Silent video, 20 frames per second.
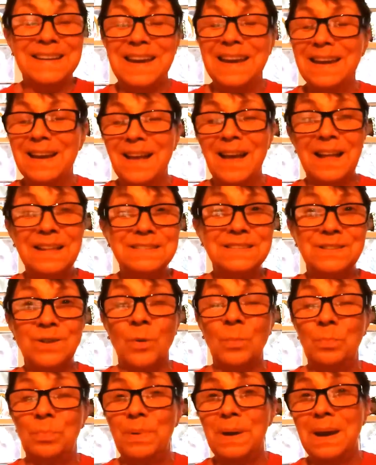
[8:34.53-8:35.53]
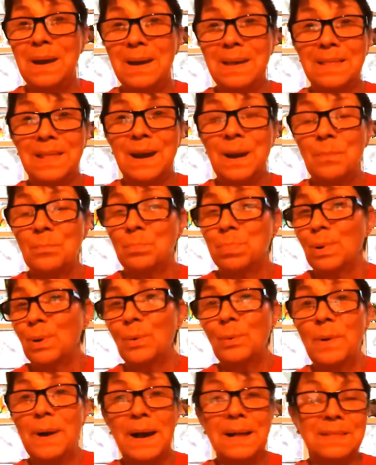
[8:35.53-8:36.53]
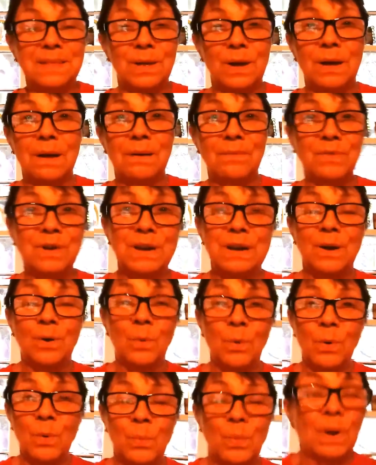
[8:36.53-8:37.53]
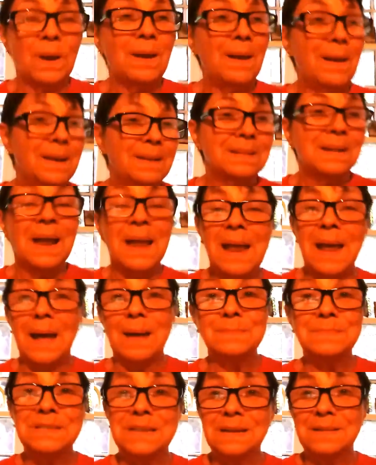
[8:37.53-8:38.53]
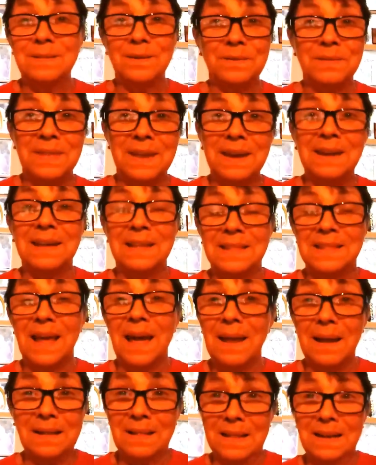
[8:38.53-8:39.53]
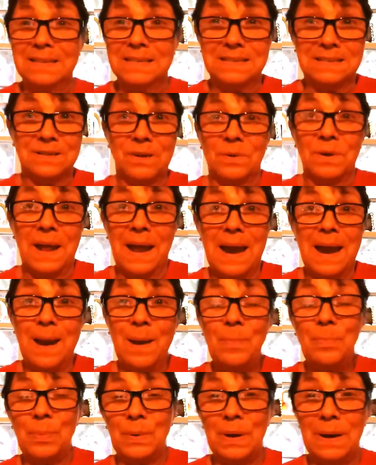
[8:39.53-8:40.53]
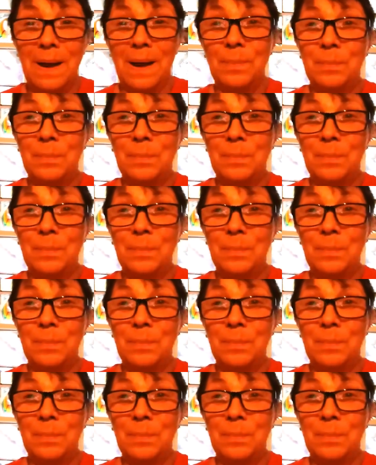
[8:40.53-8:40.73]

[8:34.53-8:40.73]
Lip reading: it got so big that it blew out the oven door? Well, I'm sitting there thinking that this is going to happen.